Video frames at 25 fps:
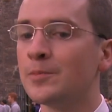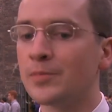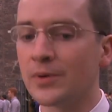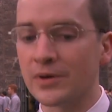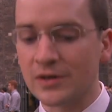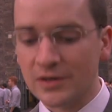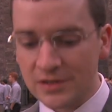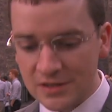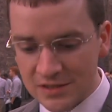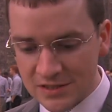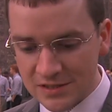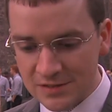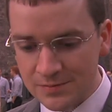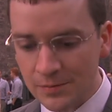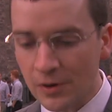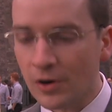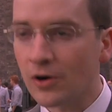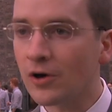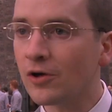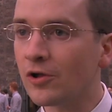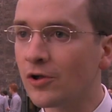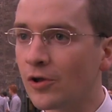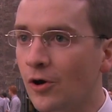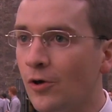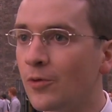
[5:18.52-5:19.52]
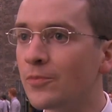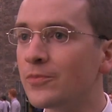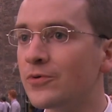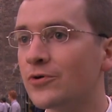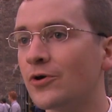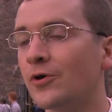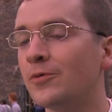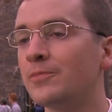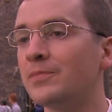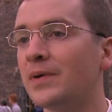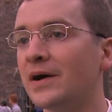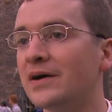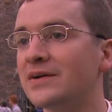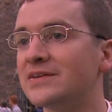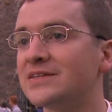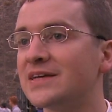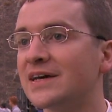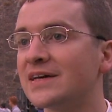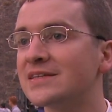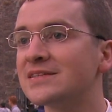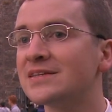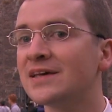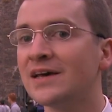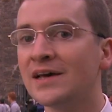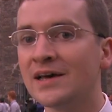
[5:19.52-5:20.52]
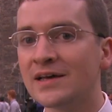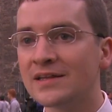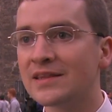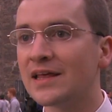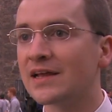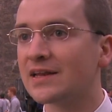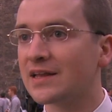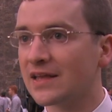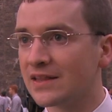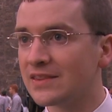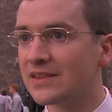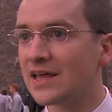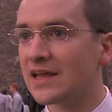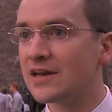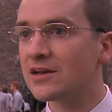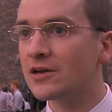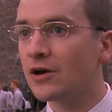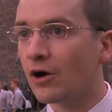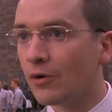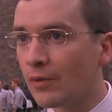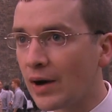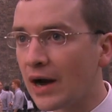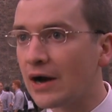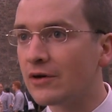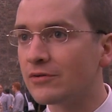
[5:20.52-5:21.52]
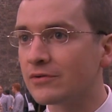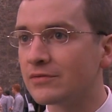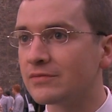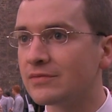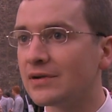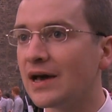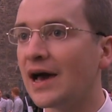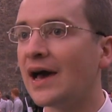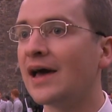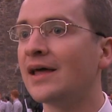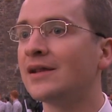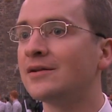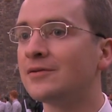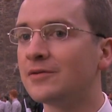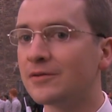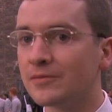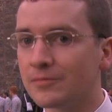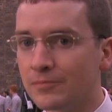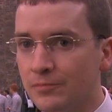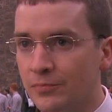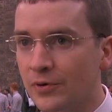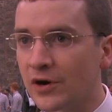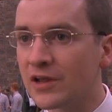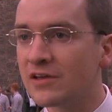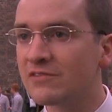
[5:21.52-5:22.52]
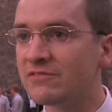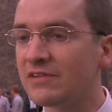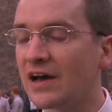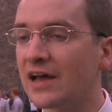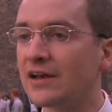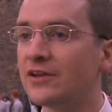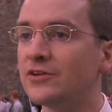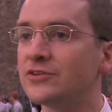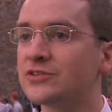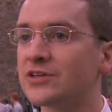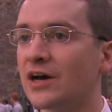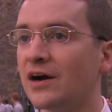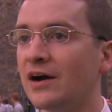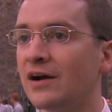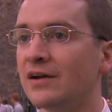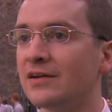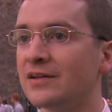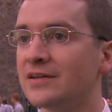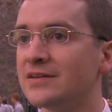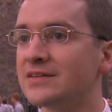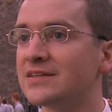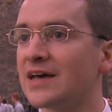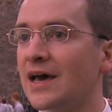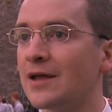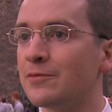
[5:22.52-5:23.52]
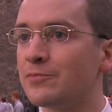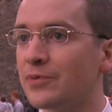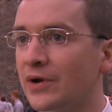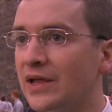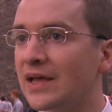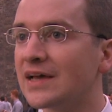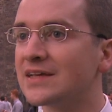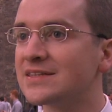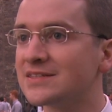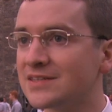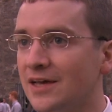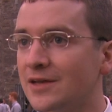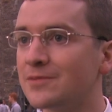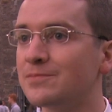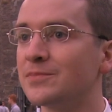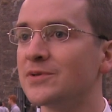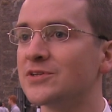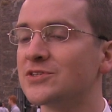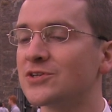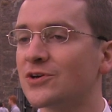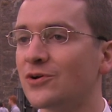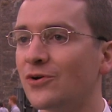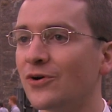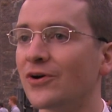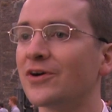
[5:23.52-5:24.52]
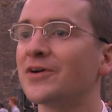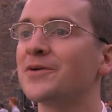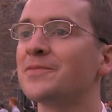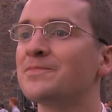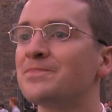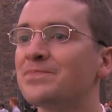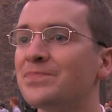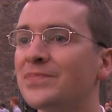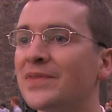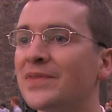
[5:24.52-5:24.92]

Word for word: but small homegrown biotechs that can then go out and bring value to Ireland and bring excitement to Cork.